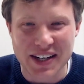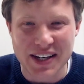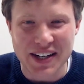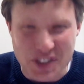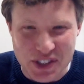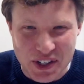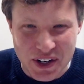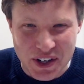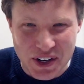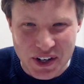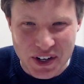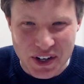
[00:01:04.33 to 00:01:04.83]

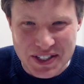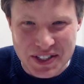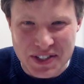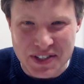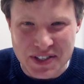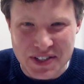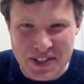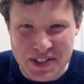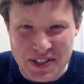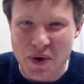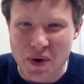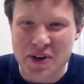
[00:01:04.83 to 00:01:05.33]

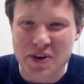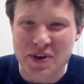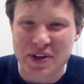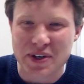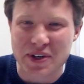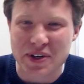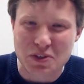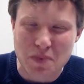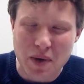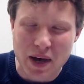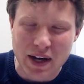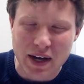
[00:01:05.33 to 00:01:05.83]
assurance for what you
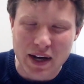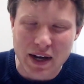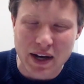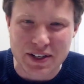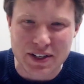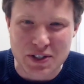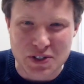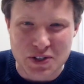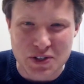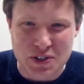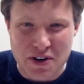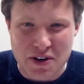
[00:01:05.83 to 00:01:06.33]
expect and
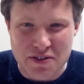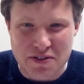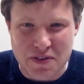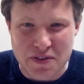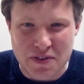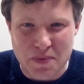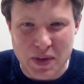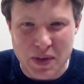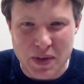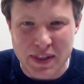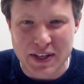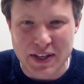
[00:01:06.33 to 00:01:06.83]
deserve
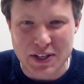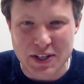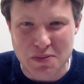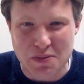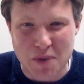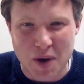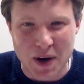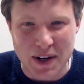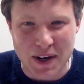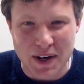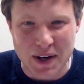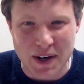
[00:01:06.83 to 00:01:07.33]
in this
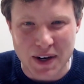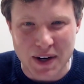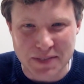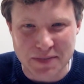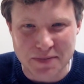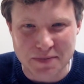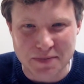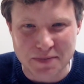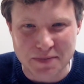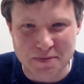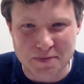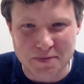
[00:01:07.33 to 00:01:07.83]
market.
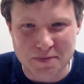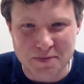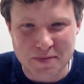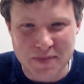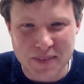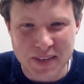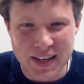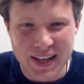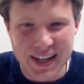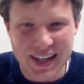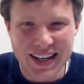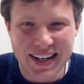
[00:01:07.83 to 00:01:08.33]

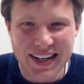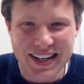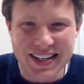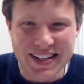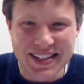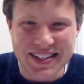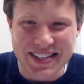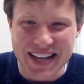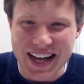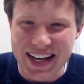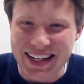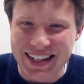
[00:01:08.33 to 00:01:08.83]

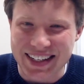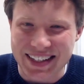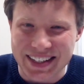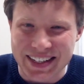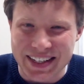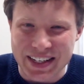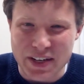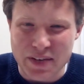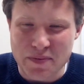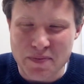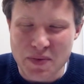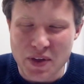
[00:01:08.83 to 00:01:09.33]

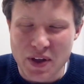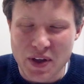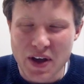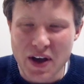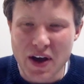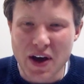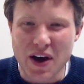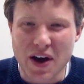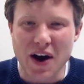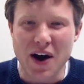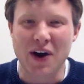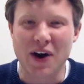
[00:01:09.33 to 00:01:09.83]
Secondly,
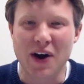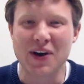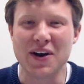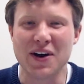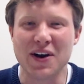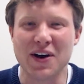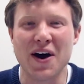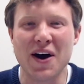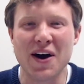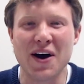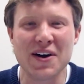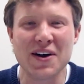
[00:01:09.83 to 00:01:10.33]
our
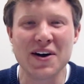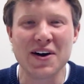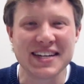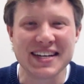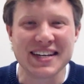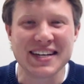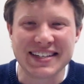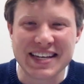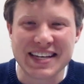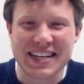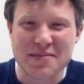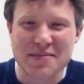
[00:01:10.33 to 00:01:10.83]

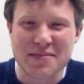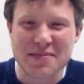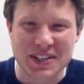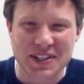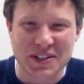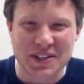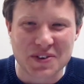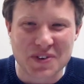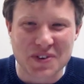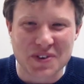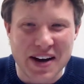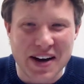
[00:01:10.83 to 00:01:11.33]
R&D team is
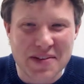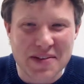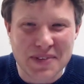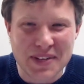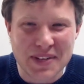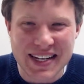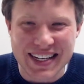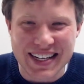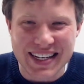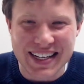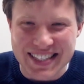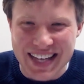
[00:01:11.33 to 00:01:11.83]

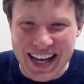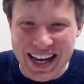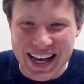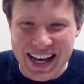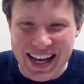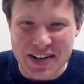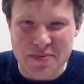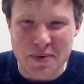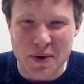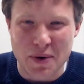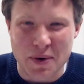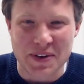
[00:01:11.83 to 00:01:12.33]
incredibly
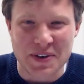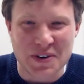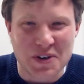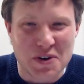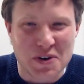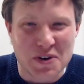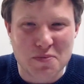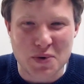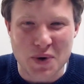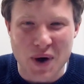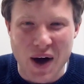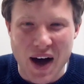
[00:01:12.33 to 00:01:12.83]
excited about a new
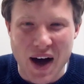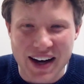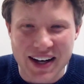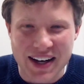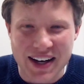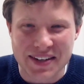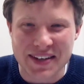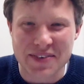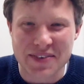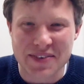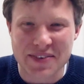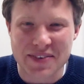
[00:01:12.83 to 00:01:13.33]

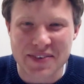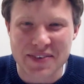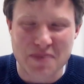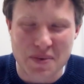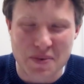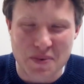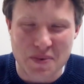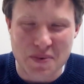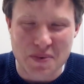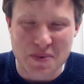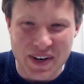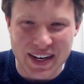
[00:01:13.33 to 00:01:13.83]
product we've
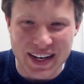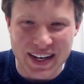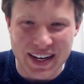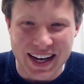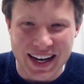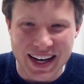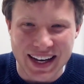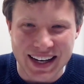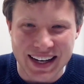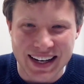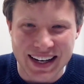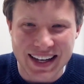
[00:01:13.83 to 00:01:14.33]
been working
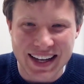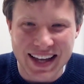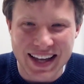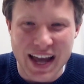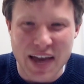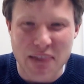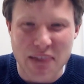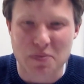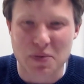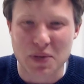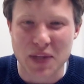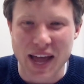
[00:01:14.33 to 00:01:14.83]
on
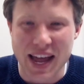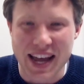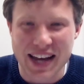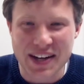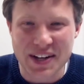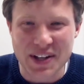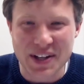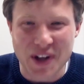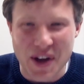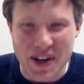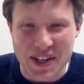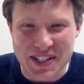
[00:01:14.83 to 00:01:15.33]
and plan to
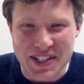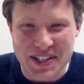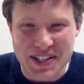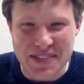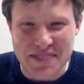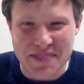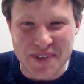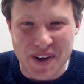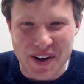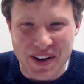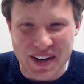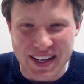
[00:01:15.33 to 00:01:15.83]
launch to the
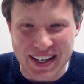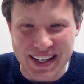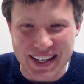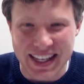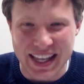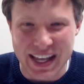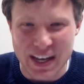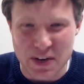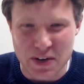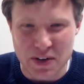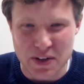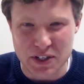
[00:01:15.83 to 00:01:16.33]
market
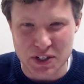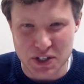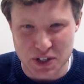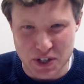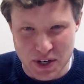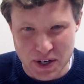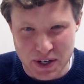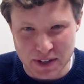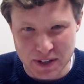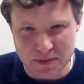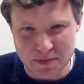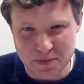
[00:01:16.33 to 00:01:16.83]
later this
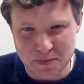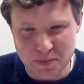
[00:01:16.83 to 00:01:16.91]
year.